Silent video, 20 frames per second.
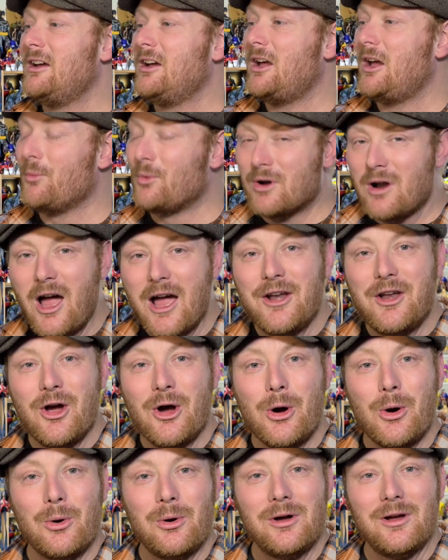And when I
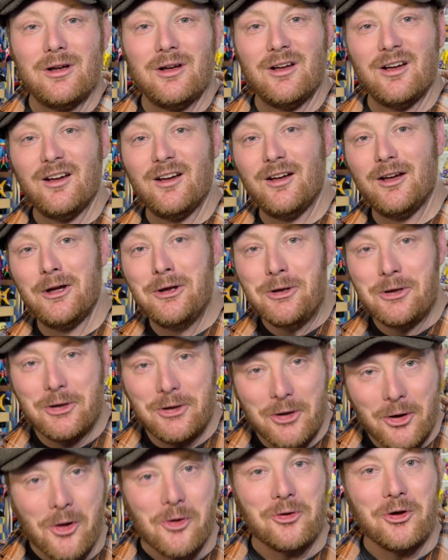know,
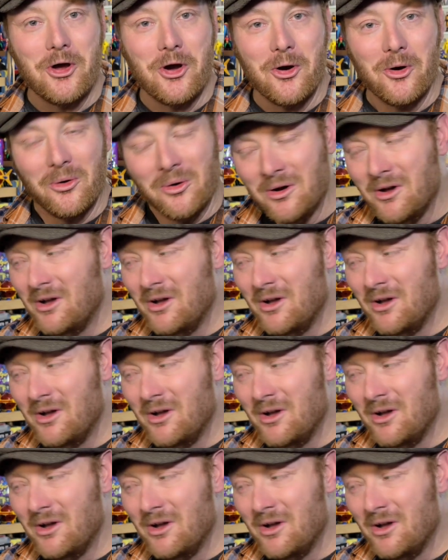you'll know.